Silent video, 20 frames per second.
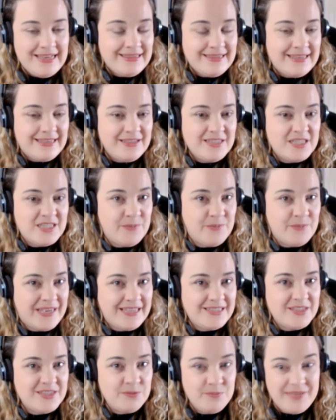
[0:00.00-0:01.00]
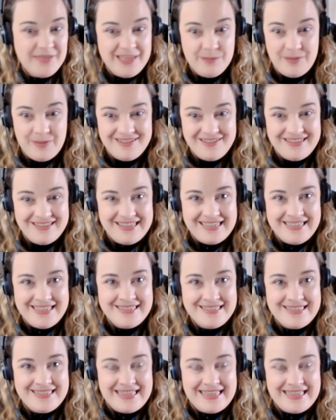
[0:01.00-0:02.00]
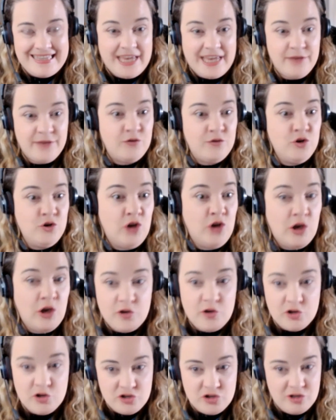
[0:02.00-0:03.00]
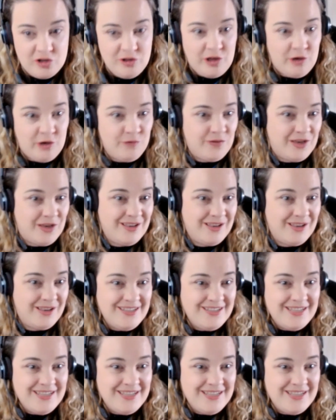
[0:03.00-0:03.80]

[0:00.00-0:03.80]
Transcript: they'll speak to me about things that they have no control over.